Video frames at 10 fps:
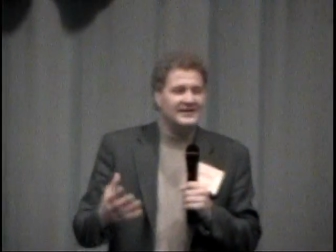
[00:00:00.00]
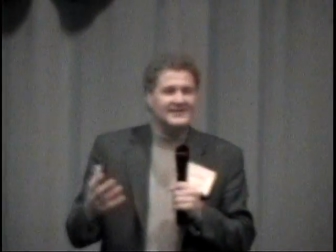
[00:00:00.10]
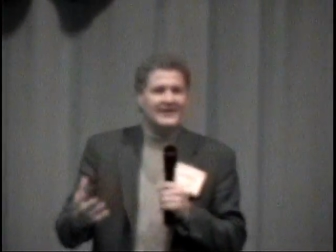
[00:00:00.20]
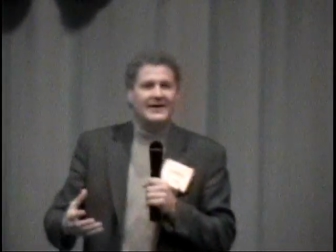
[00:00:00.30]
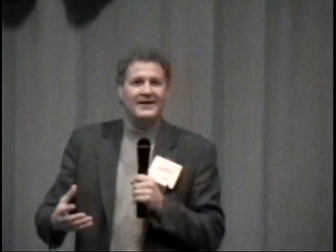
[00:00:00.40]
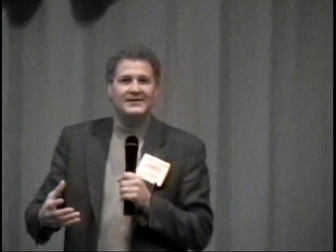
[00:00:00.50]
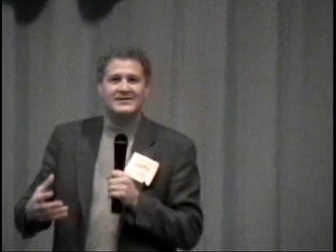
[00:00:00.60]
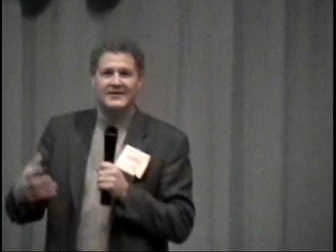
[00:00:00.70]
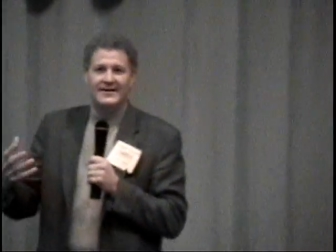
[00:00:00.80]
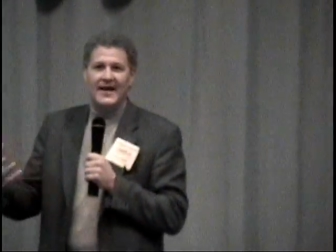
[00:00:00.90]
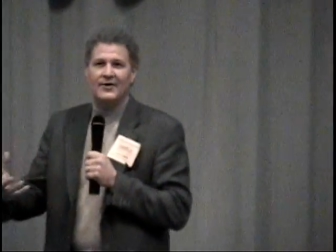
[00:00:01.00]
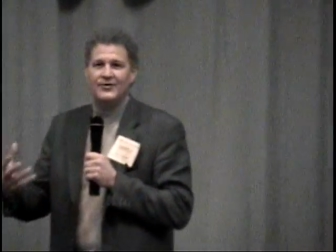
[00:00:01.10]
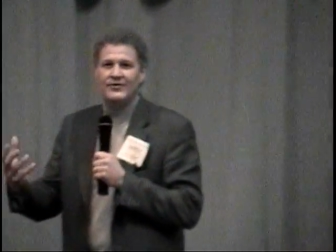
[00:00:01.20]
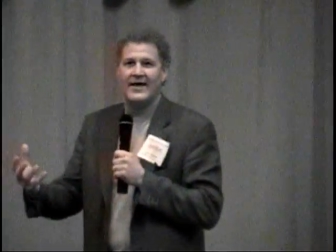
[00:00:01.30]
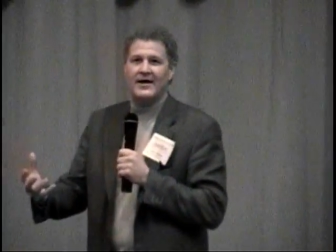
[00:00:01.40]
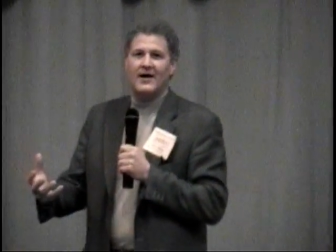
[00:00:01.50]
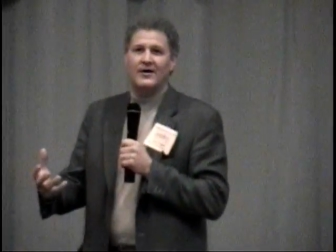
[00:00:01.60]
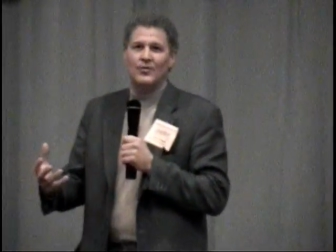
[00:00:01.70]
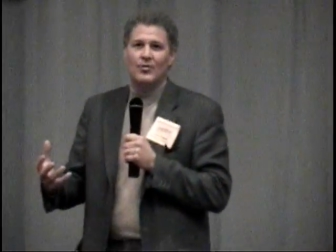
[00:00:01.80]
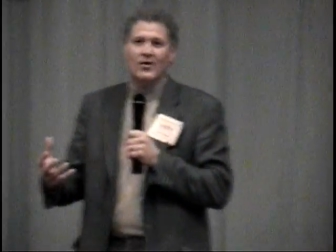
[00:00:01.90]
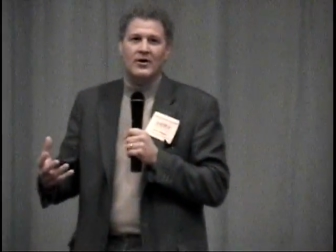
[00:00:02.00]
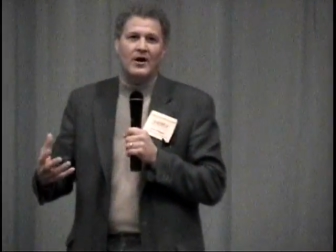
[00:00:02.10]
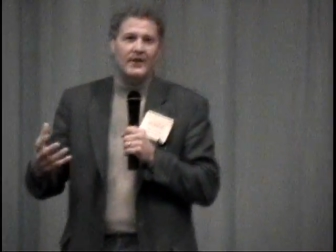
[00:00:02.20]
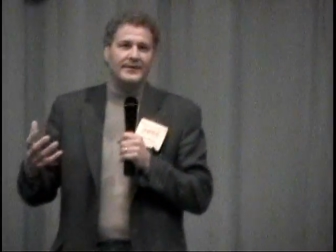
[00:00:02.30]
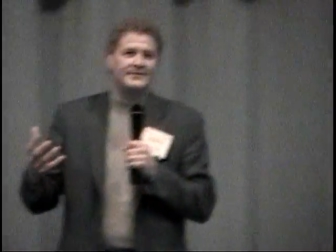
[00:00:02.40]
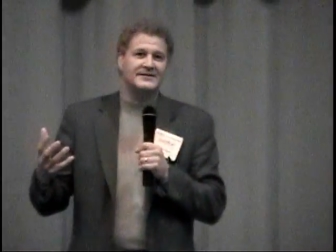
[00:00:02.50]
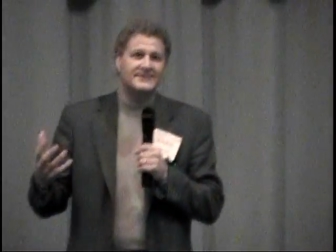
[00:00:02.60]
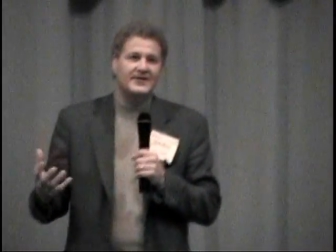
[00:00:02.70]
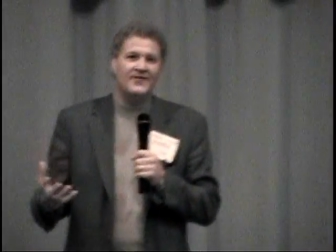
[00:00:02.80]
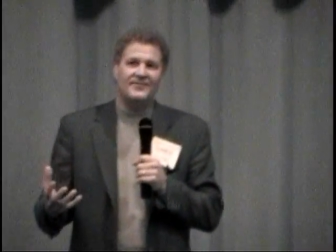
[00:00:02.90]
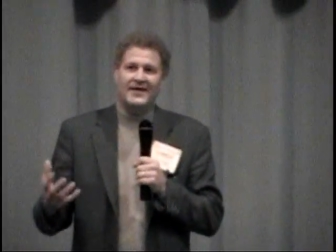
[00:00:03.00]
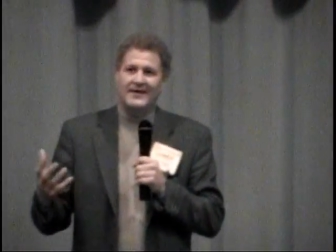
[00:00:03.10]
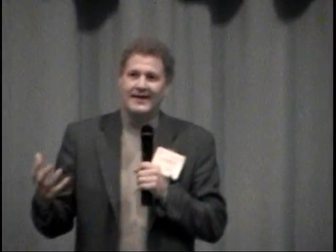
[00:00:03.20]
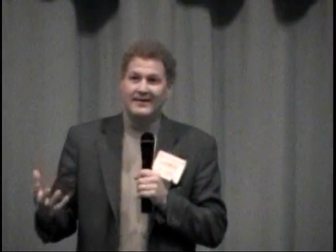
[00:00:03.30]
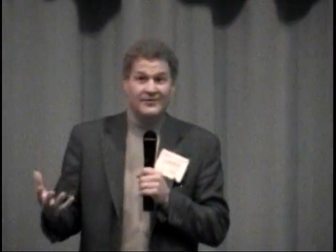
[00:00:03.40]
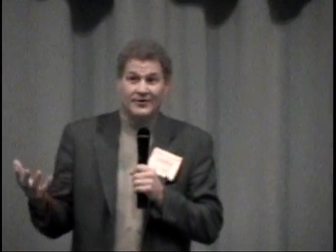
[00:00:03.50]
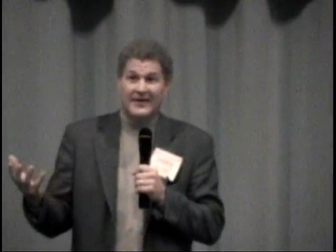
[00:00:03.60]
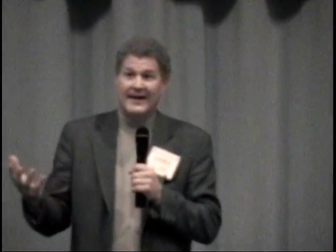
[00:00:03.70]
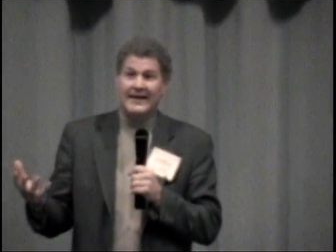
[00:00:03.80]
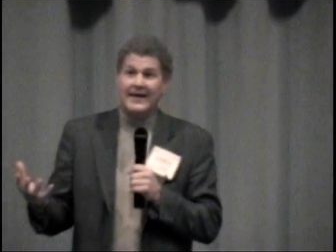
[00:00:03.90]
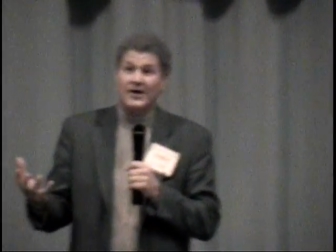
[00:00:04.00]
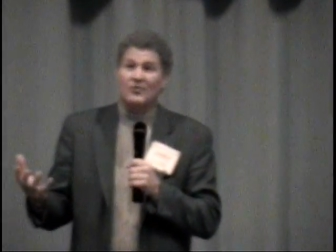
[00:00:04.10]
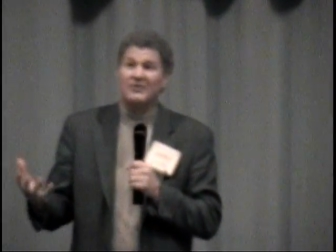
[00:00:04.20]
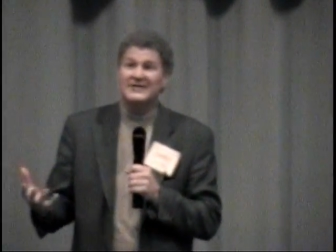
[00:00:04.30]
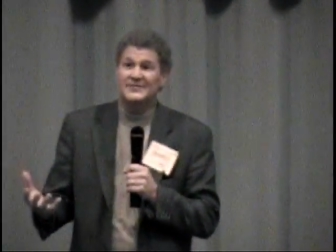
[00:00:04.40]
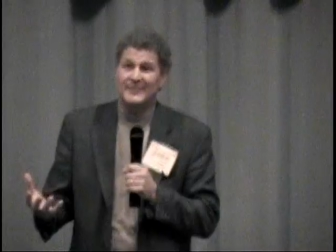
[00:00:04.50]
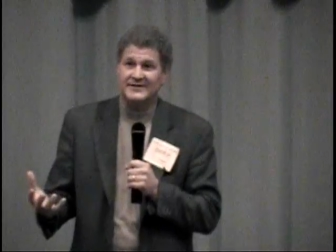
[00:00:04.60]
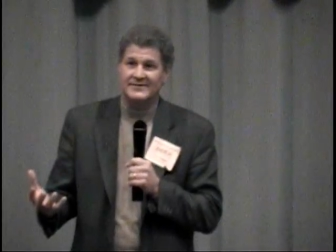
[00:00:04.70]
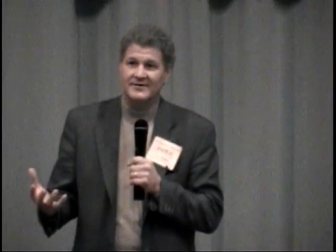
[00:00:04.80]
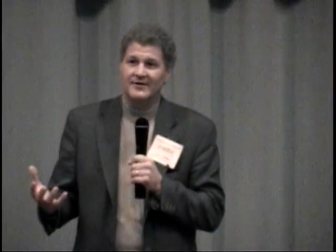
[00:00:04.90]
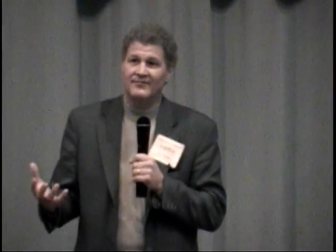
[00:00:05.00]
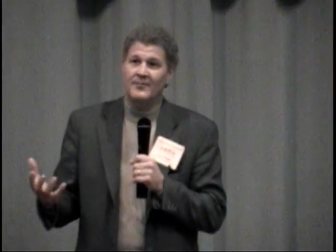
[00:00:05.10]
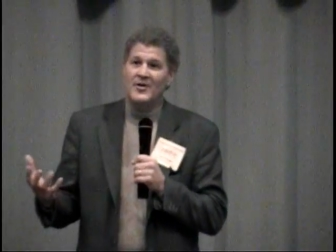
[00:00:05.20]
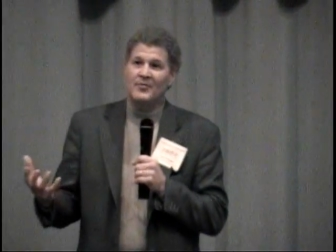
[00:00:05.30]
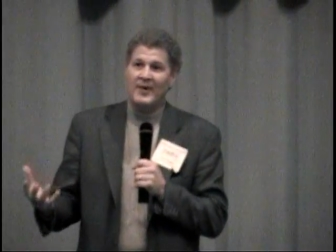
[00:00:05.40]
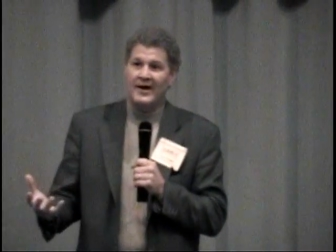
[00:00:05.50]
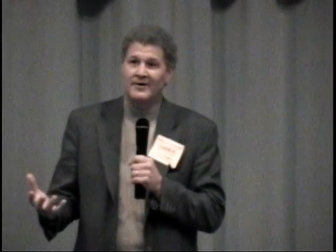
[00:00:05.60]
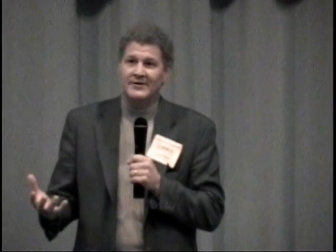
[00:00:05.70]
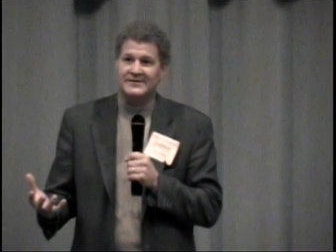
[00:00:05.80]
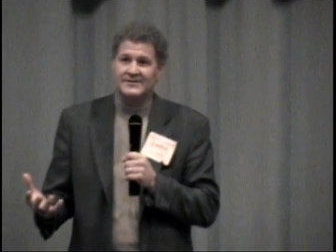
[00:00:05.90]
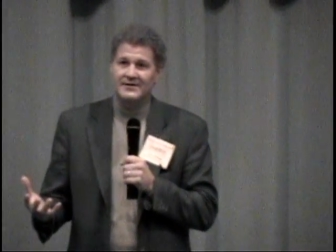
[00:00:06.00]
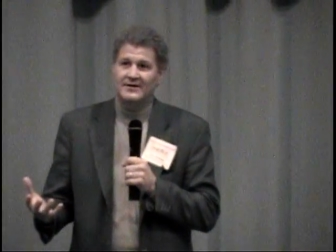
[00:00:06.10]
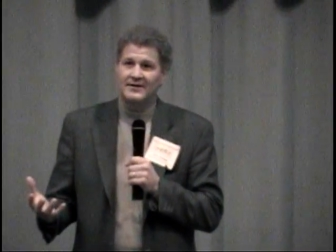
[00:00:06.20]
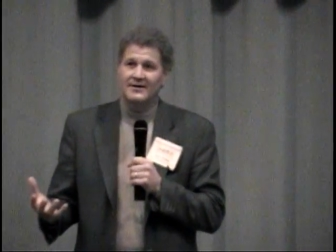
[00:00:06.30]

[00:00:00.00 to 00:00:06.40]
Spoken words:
These kids can now do that kind of work on stuff they're getting at Christmas from their parents.